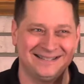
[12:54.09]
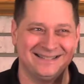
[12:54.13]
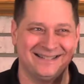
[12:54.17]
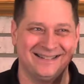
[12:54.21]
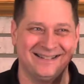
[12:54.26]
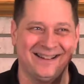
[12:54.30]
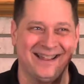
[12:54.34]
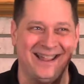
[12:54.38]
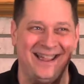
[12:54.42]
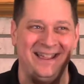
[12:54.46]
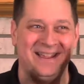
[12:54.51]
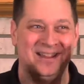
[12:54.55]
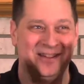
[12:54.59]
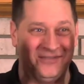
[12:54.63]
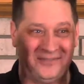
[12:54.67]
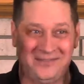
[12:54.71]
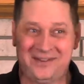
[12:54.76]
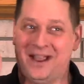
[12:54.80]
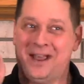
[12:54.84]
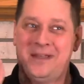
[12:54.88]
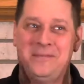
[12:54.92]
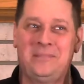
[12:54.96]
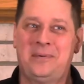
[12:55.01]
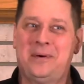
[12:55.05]
Okay, if
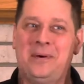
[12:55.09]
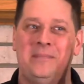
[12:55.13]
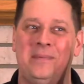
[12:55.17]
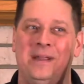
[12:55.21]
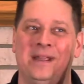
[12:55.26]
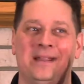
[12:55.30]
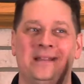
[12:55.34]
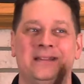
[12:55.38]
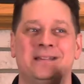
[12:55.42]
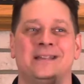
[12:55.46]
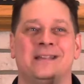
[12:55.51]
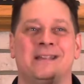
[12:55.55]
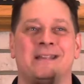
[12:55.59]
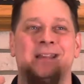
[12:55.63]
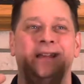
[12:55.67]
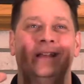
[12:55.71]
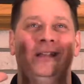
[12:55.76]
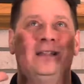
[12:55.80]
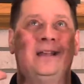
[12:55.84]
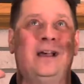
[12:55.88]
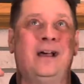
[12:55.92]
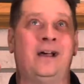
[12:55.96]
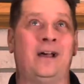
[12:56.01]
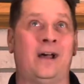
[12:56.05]
God permit,
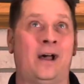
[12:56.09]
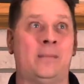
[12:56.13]
uh,